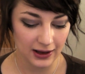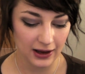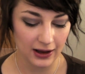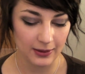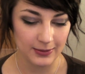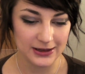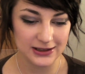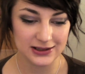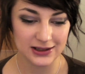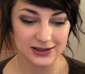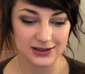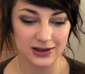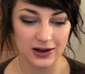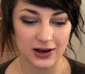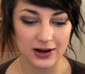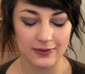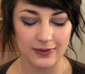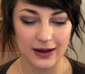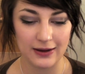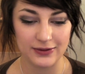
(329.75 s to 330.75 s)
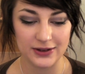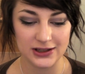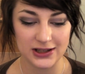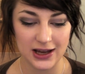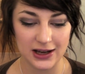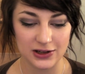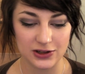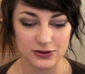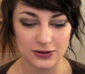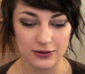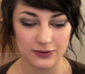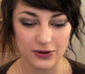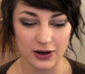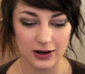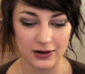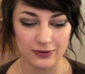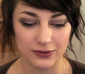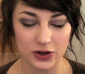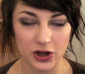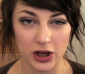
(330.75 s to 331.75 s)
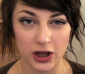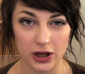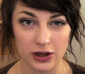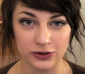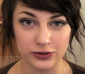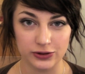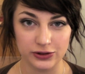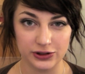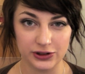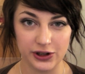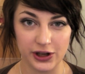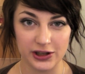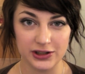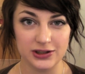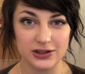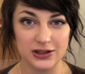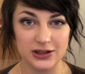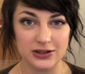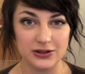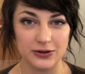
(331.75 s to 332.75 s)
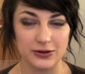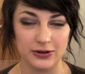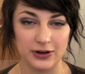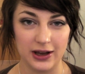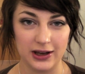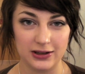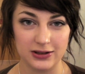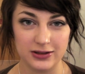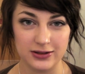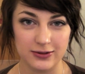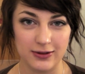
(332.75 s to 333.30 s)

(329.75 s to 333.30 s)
It does kind of have the texture of kind of curdled custard or like